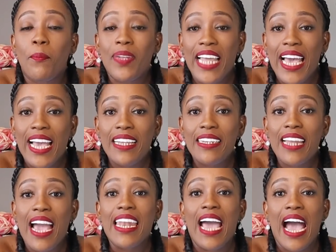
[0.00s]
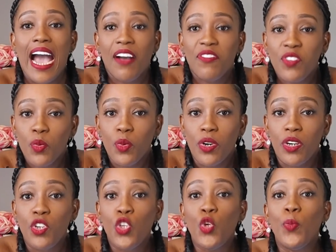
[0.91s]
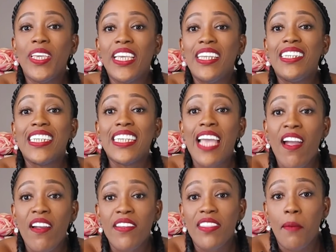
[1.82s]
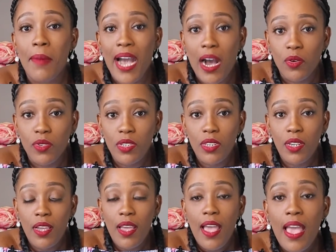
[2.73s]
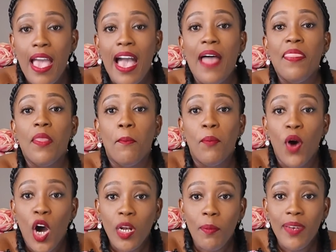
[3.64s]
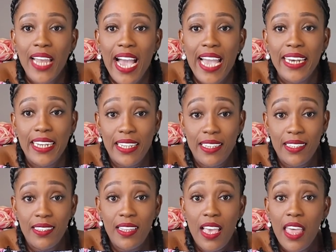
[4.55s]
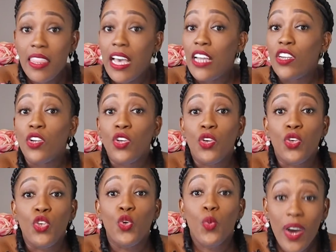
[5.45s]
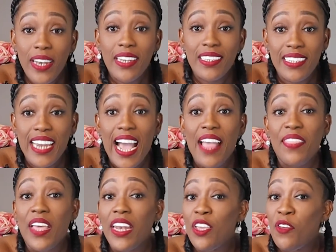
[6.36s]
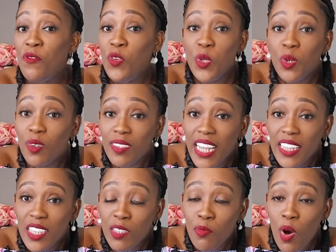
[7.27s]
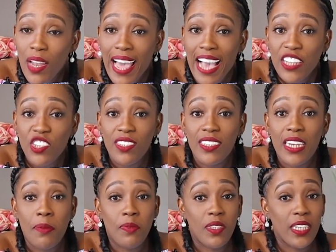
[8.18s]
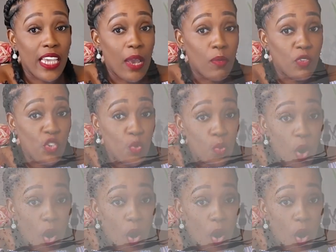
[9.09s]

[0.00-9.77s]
the plan, and afterward you begin to carry them out. And the bottom line is that you understand that if you don't take the small action steps to get what you